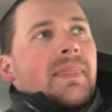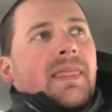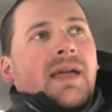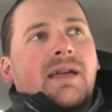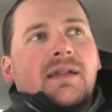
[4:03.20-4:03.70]

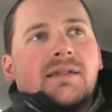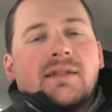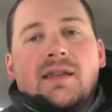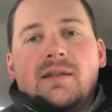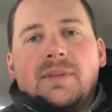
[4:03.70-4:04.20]
Hey, it's
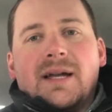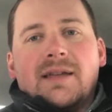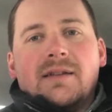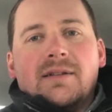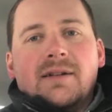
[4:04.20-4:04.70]
Caleb
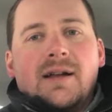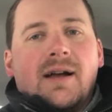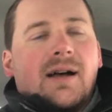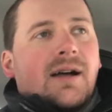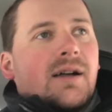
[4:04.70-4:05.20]
here.
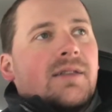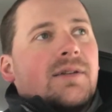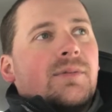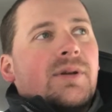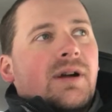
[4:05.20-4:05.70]

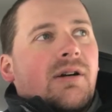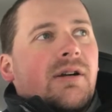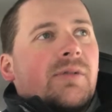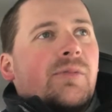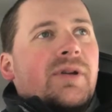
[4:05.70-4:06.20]
We are
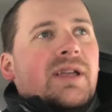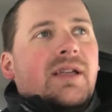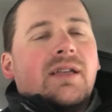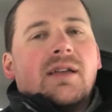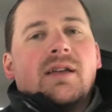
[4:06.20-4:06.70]
on week
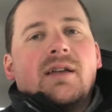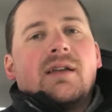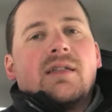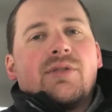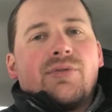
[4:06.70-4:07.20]

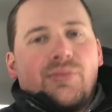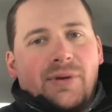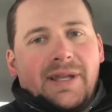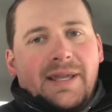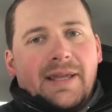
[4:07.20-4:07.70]

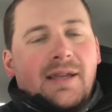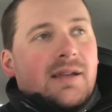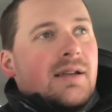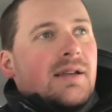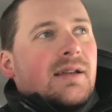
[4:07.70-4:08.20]
3
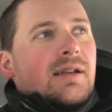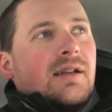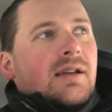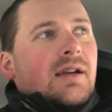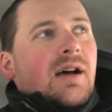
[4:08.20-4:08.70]

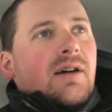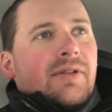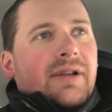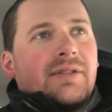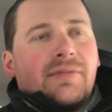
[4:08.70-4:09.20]
of
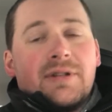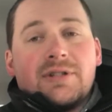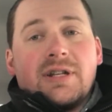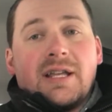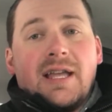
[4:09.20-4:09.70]
ice
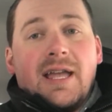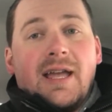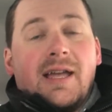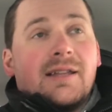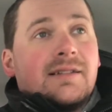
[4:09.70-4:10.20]
fishing,
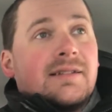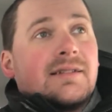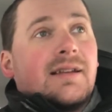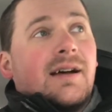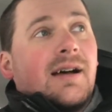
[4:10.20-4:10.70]
and
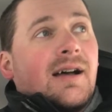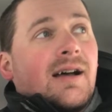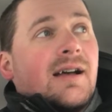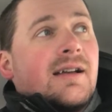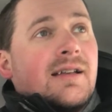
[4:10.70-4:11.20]

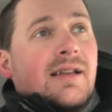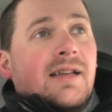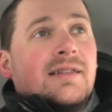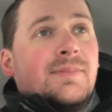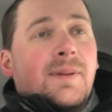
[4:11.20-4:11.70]

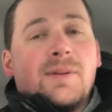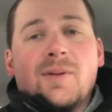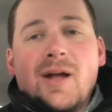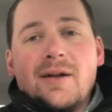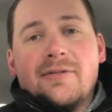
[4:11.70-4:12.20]
it's been
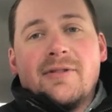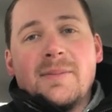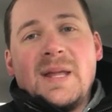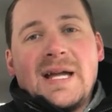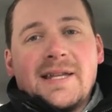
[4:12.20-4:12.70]
rough,
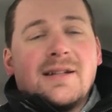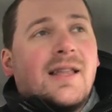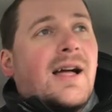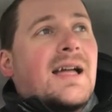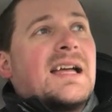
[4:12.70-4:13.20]
I'm not gonna
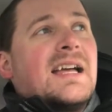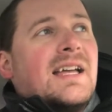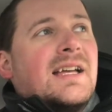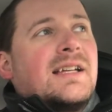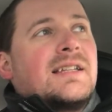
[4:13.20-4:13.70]
lie.
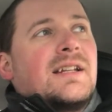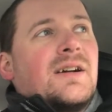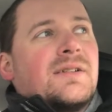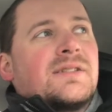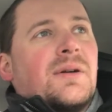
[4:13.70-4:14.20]
You
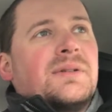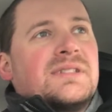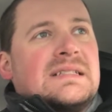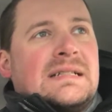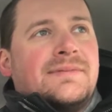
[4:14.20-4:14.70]
know, it's
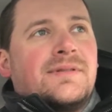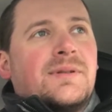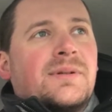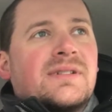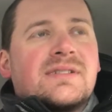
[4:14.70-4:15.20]
always tough
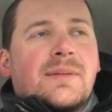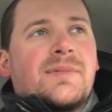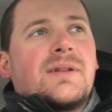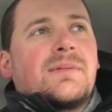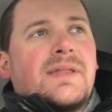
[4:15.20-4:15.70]
doing
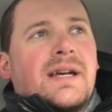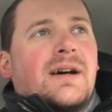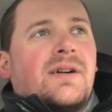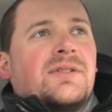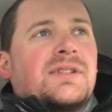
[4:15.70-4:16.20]
something without